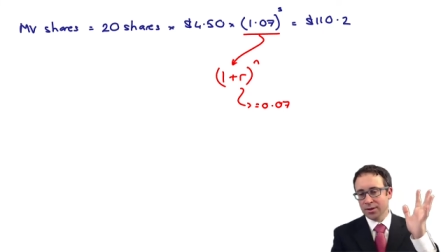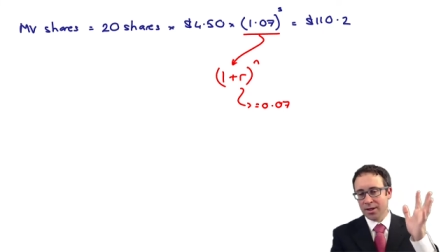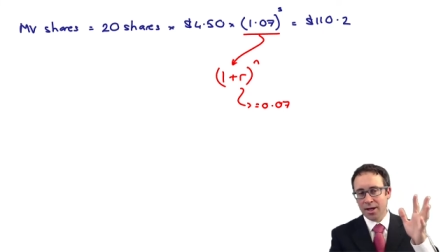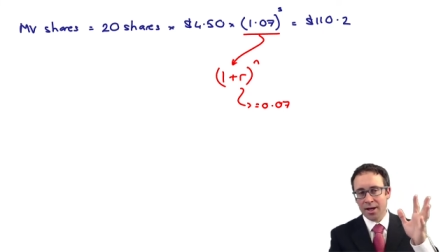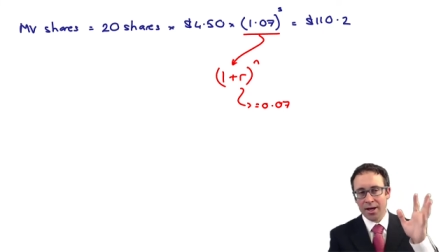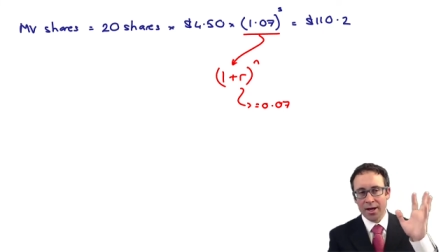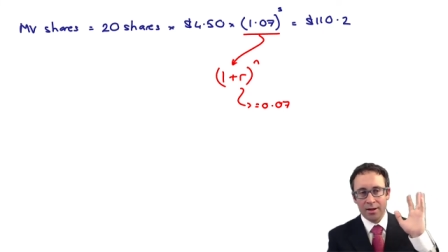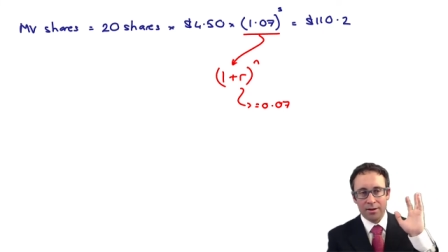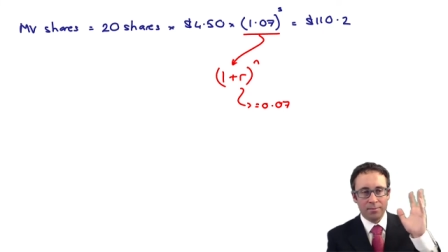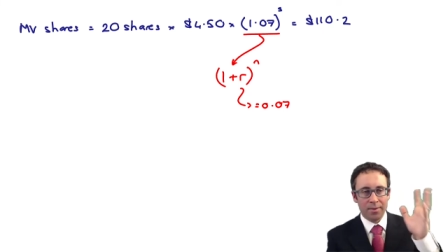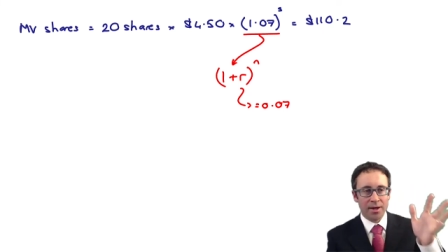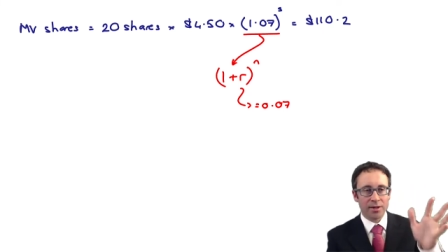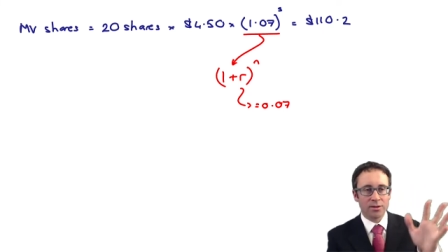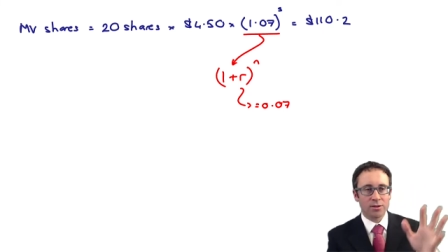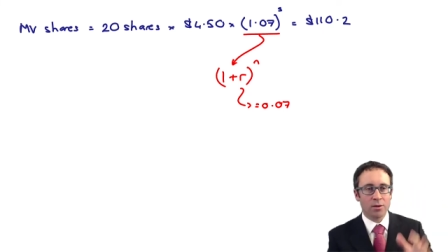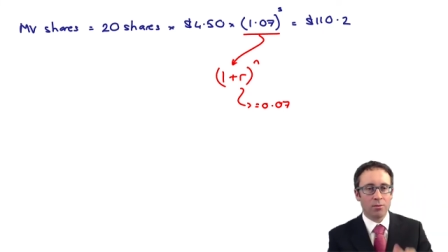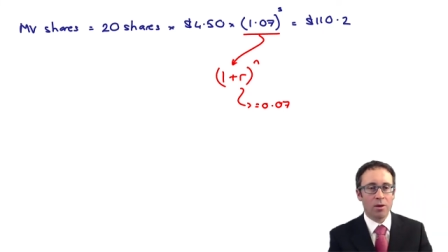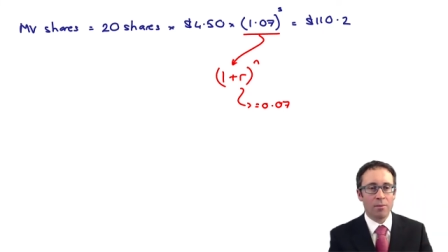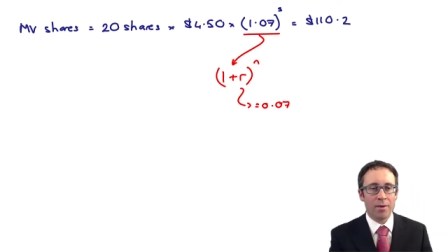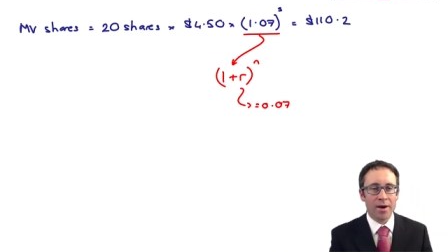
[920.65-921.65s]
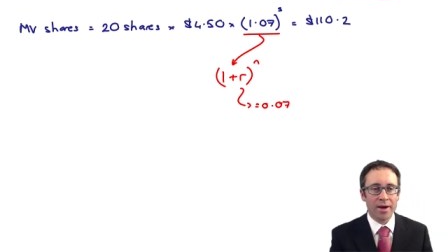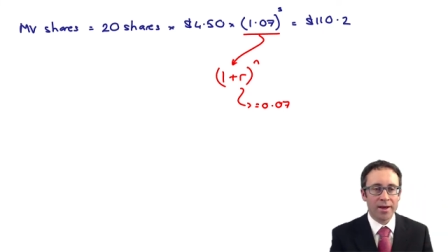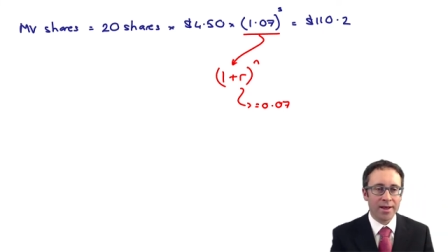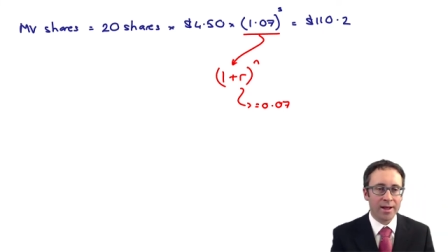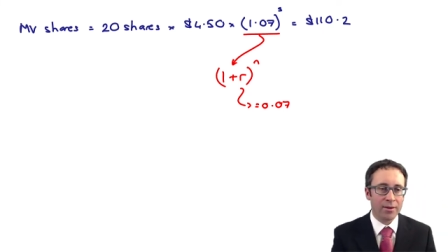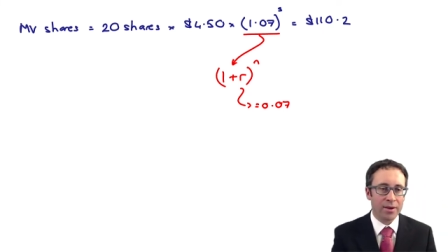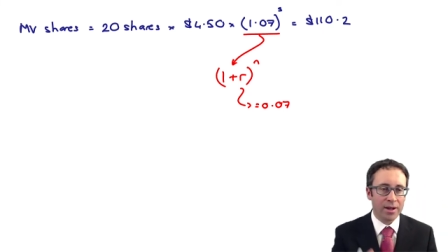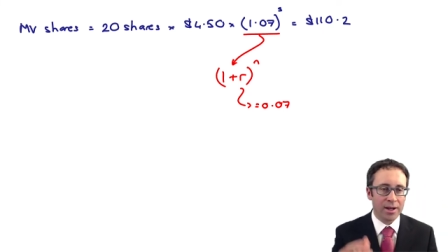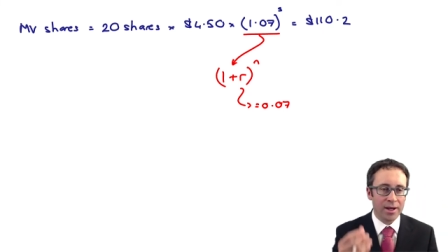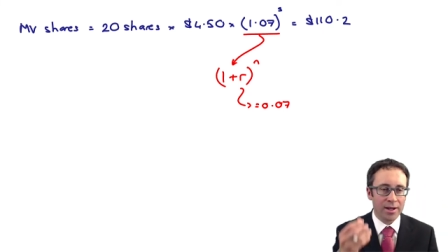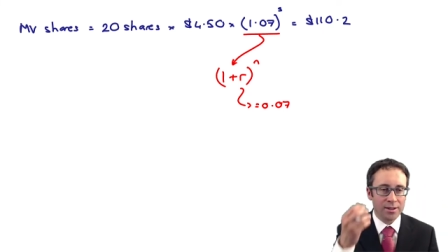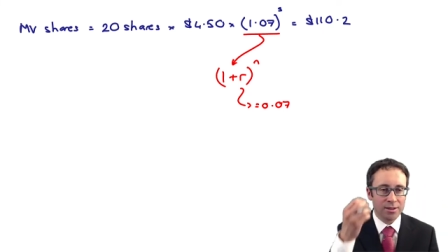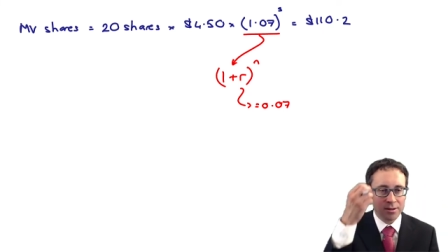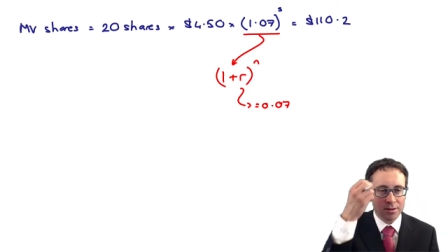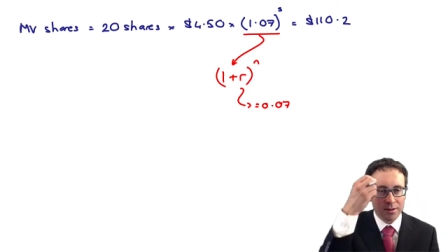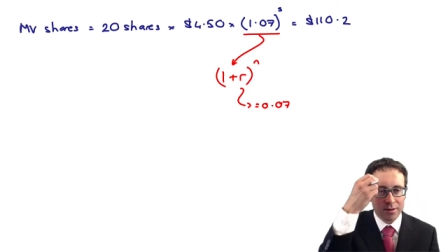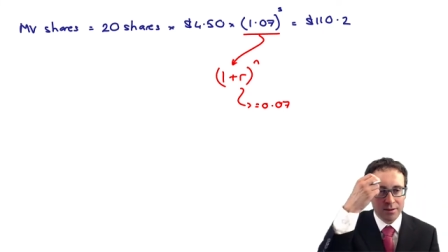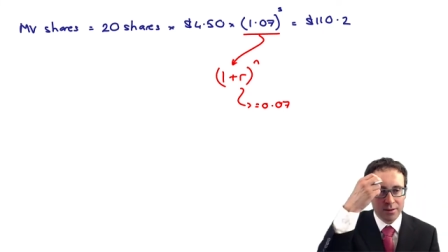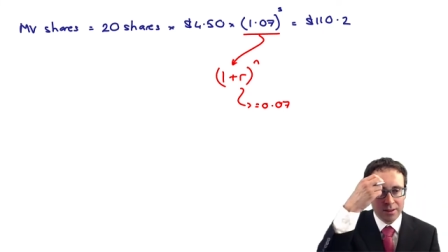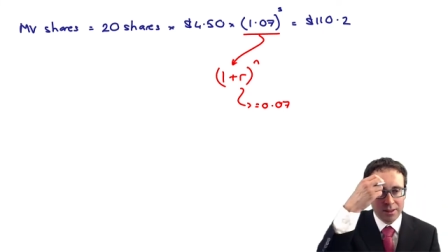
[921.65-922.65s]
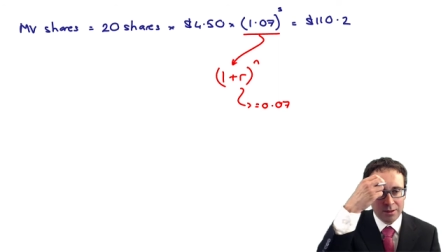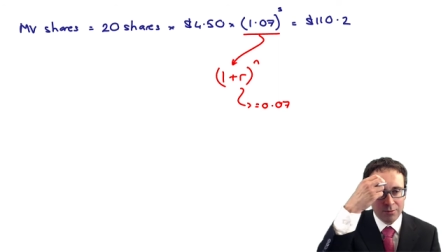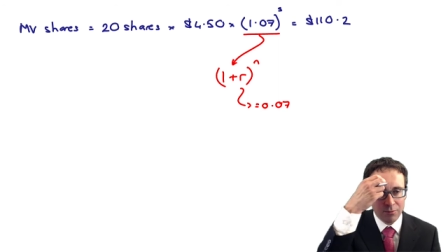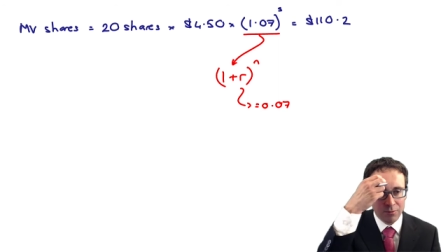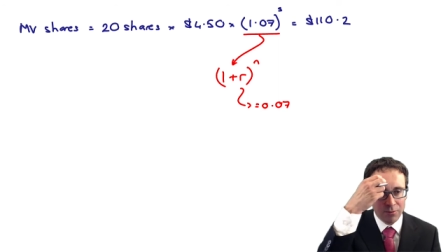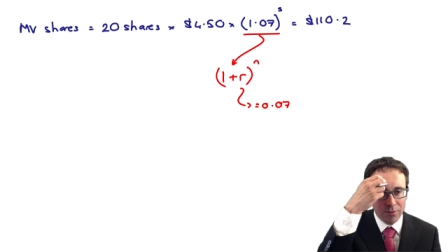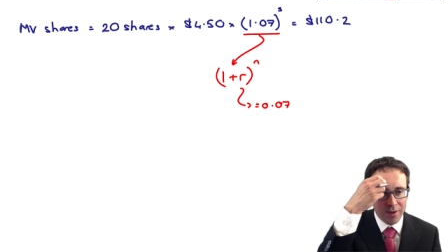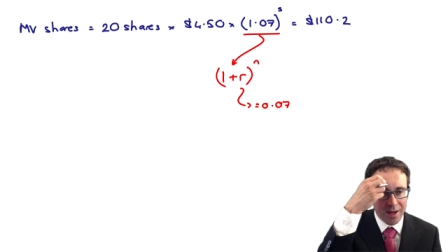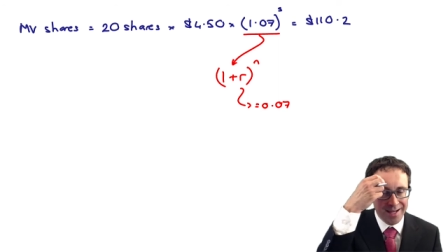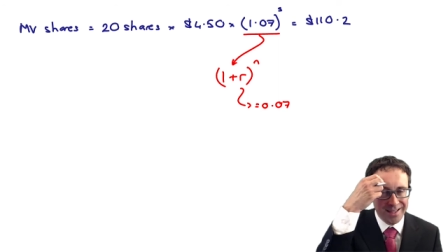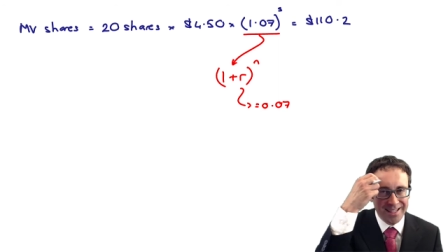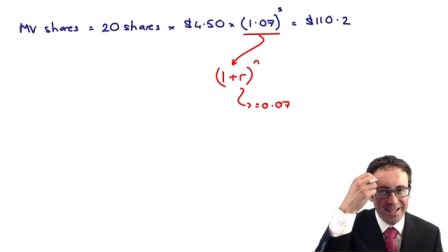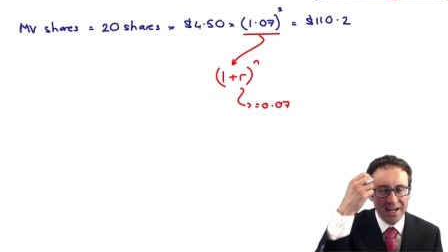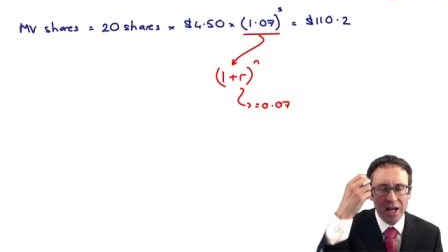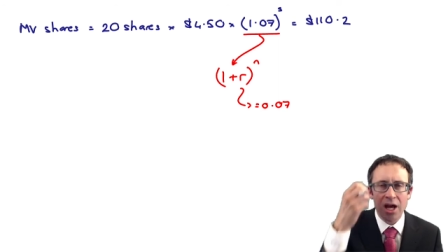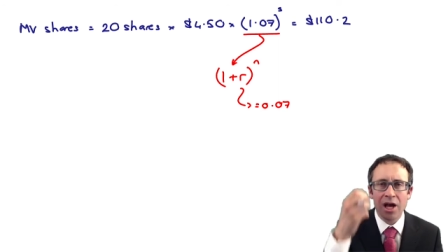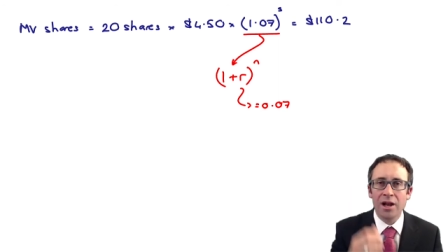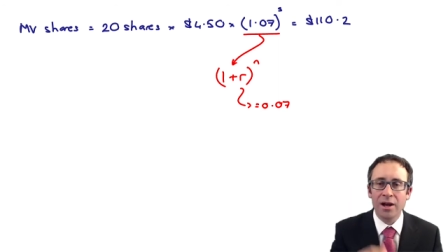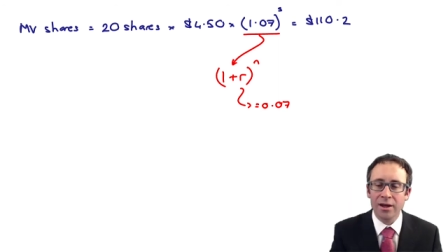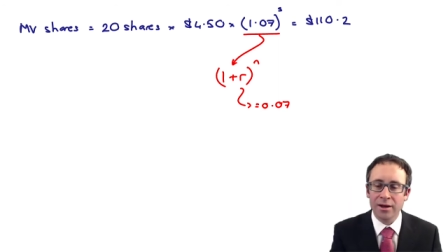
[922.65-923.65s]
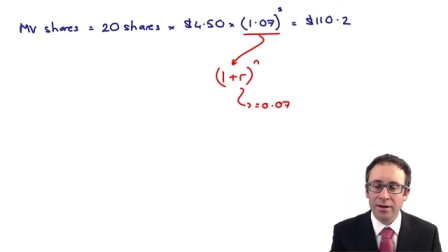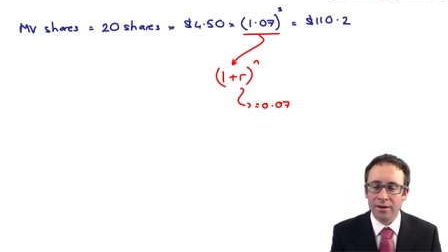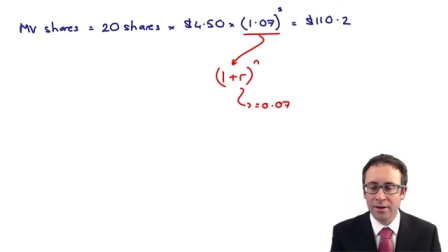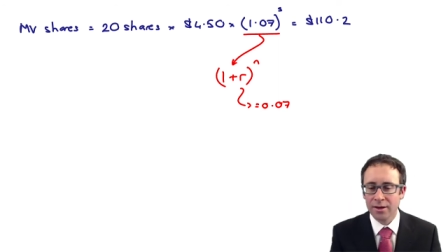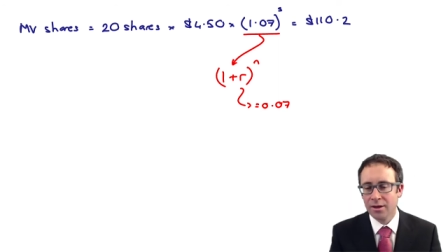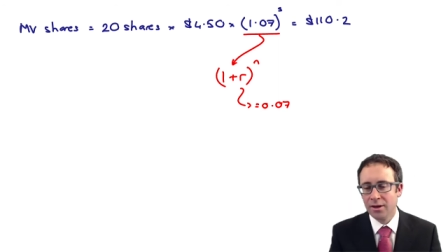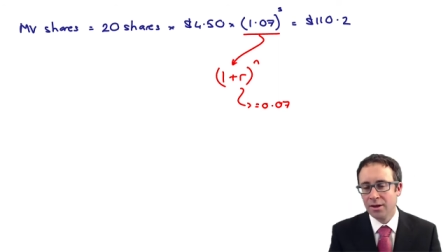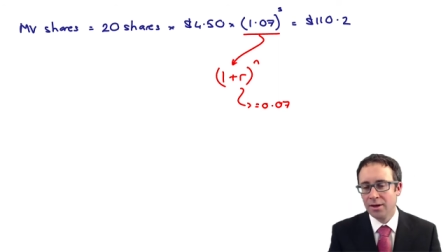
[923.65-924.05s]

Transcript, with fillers: Okay, based on what my calculations are, that I did earlier,